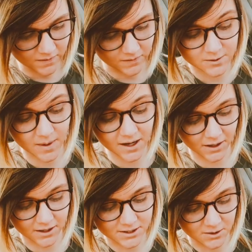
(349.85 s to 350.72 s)
That's why I
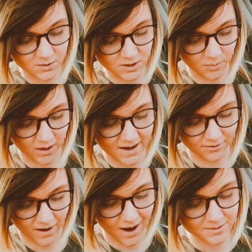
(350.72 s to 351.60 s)
urge you to pray
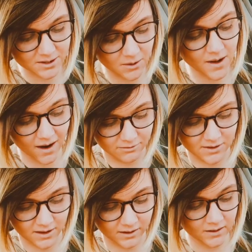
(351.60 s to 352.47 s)
for absolutely
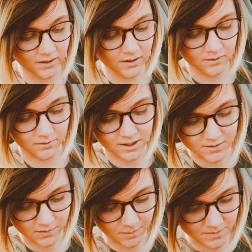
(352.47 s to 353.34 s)
everything,
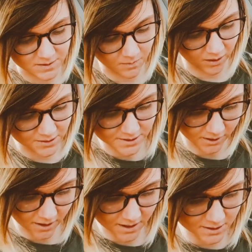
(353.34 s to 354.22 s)
ranging from small
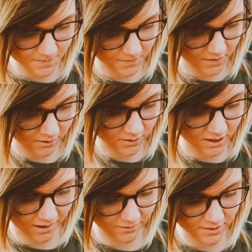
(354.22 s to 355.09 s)
to large,
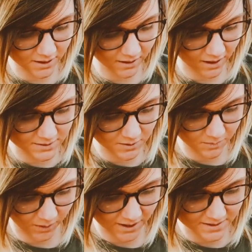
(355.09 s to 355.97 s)
including everything as you
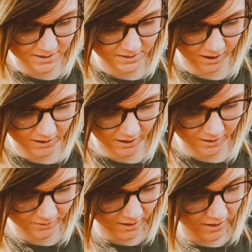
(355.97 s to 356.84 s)
embrace this God
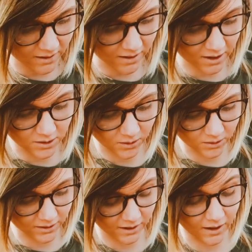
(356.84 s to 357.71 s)
life, and
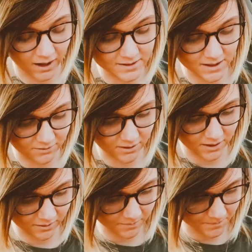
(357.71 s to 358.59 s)
you'll get God's
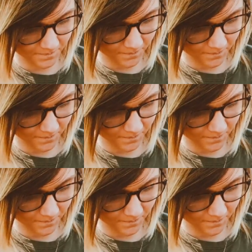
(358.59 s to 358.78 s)
everything.